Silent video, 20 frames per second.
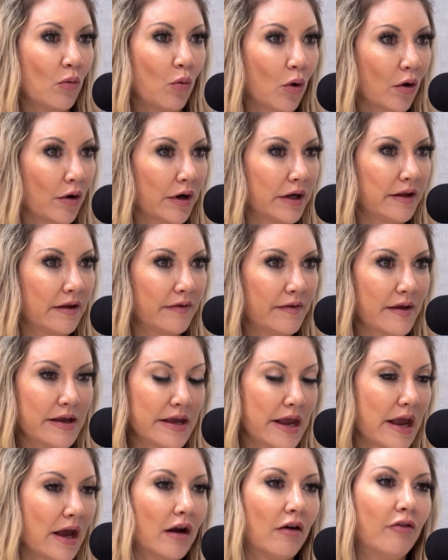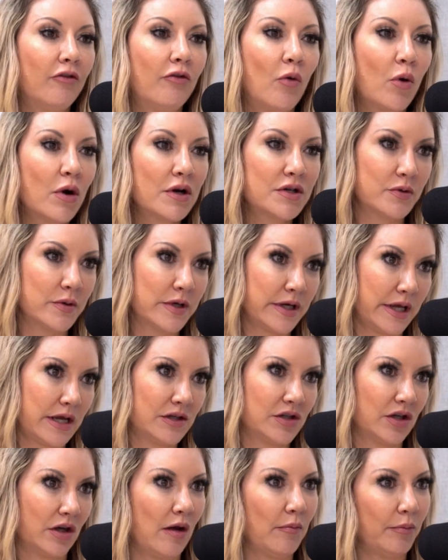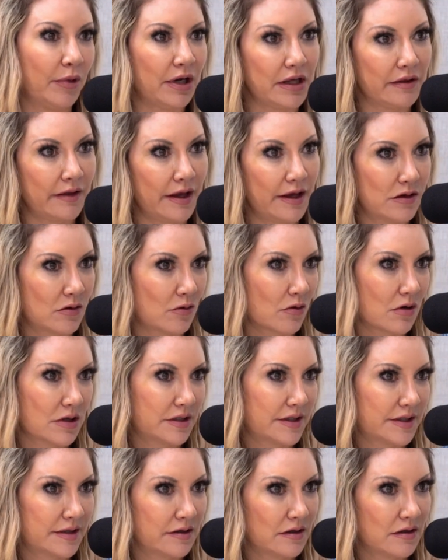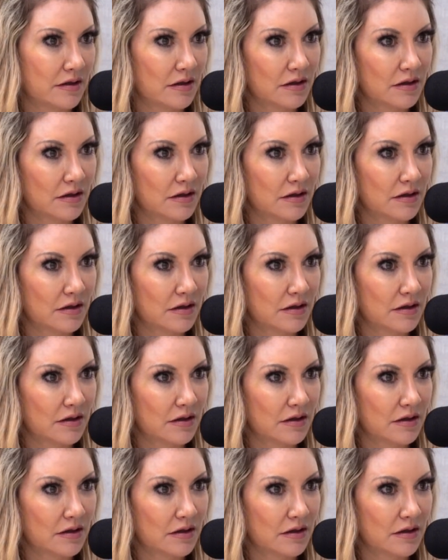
worried that they can't afford to engage a company like yours?